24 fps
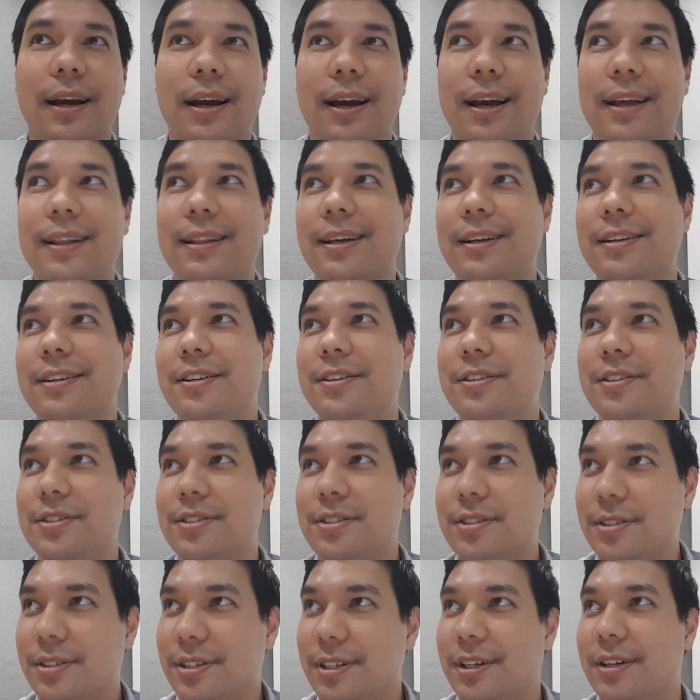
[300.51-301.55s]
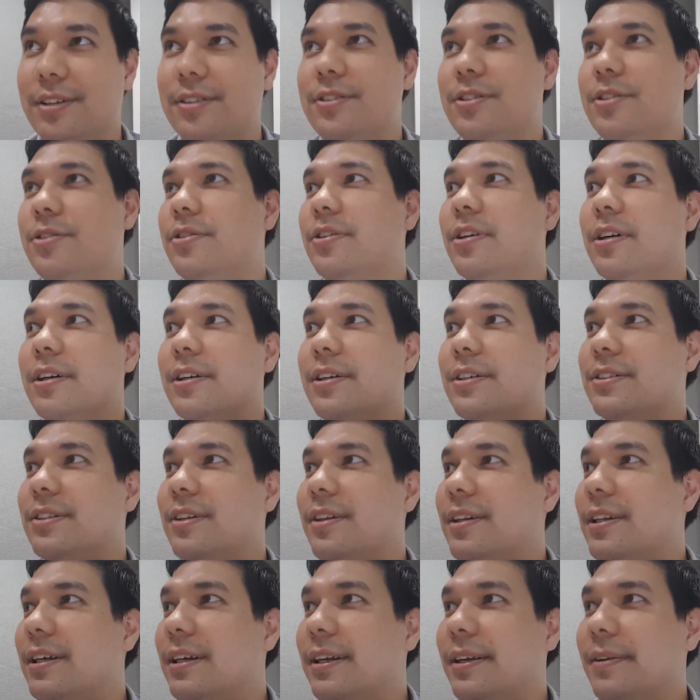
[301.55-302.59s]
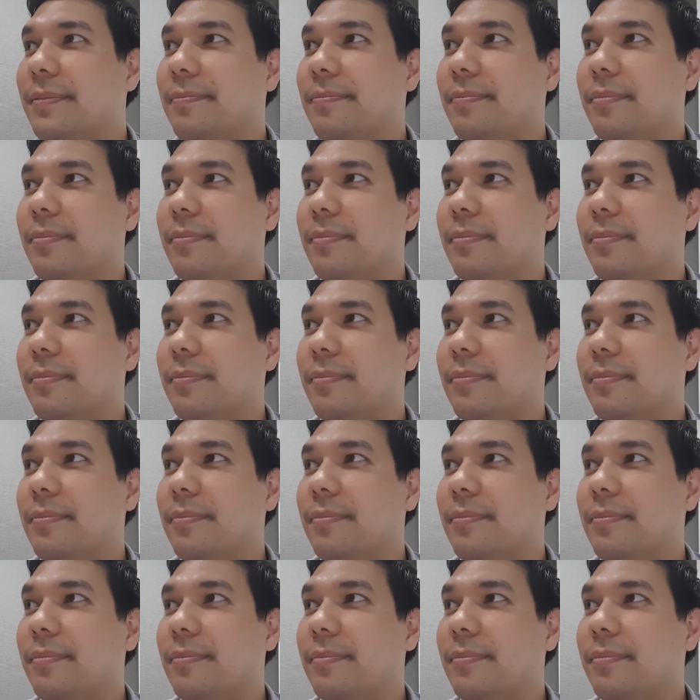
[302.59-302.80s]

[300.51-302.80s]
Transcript: and then you're just, too drunk or something.